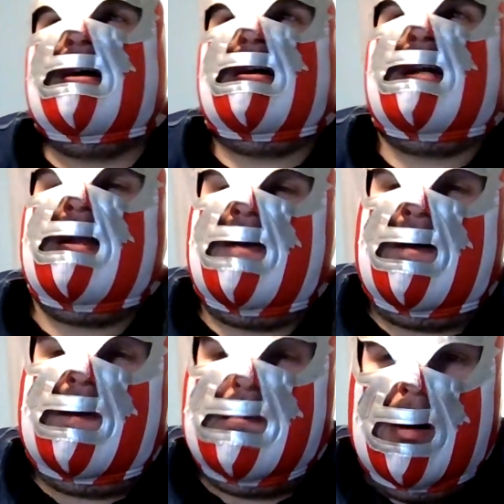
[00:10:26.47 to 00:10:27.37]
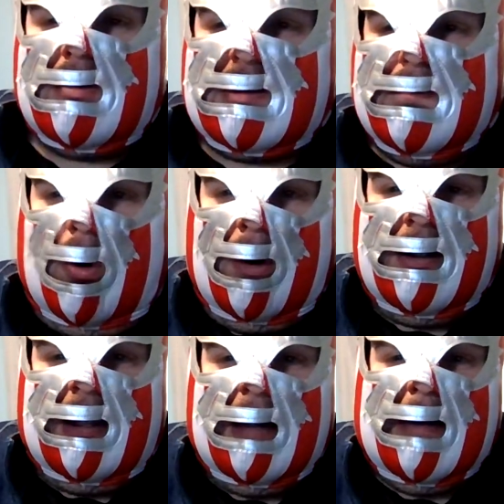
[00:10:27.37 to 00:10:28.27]
either the most
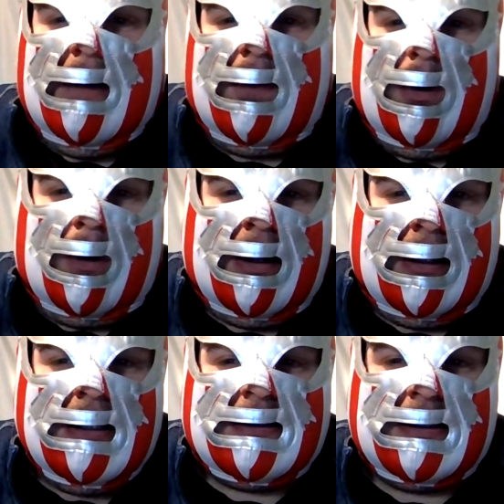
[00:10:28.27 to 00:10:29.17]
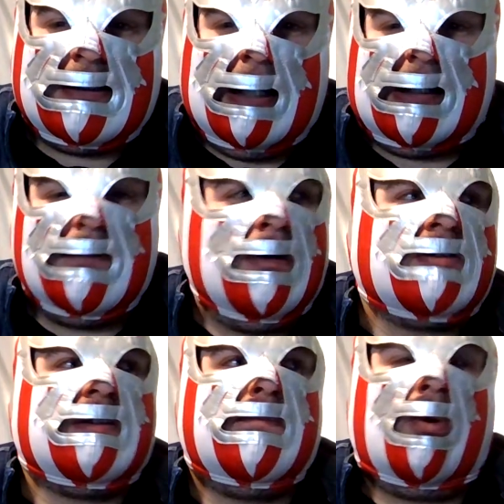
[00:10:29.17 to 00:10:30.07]
important game ever, or at least the second
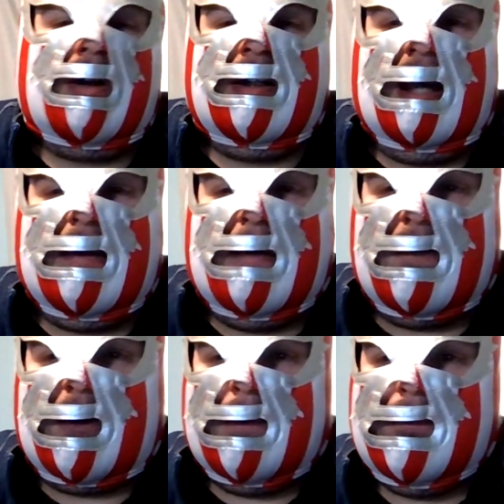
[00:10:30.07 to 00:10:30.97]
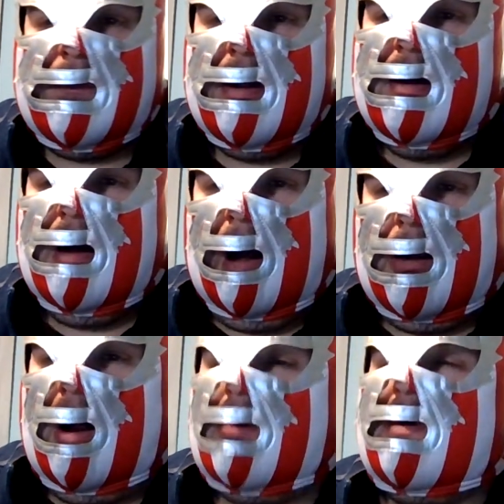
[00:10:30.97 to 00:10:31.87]
most important game ever,
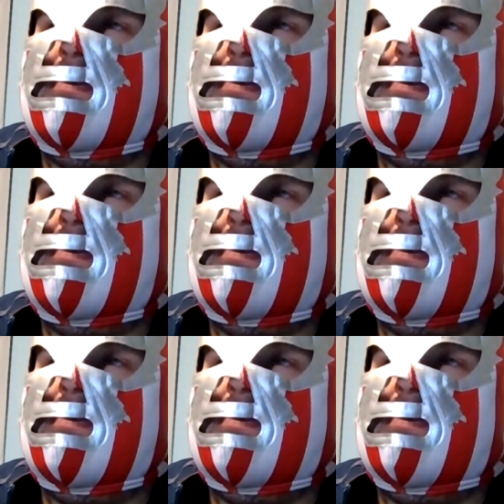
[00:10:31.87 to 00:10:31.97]
along with